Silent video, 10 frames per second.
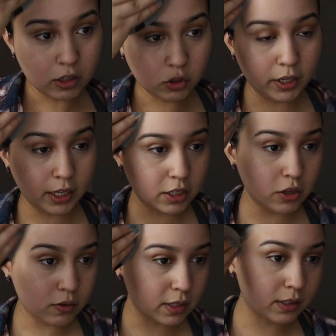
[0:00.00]
So I like
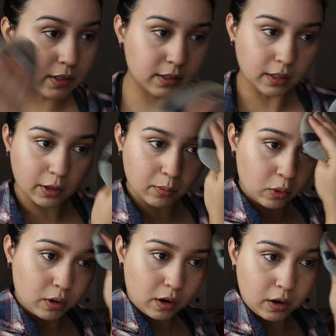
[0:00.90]
to use this concealer
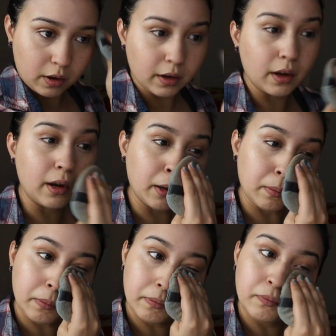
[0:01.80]
more on
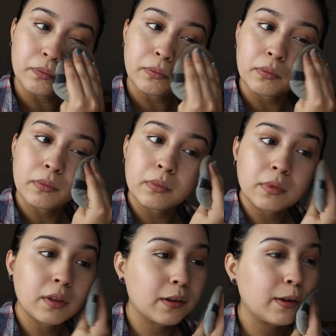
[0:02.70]
um,
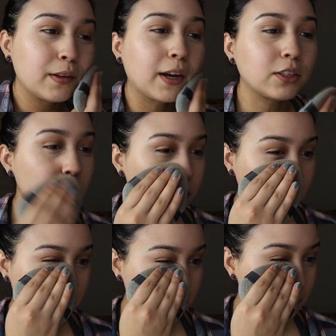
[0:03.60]
natural
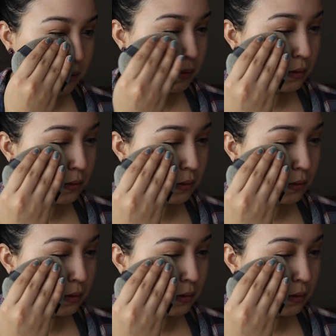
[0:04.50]
days.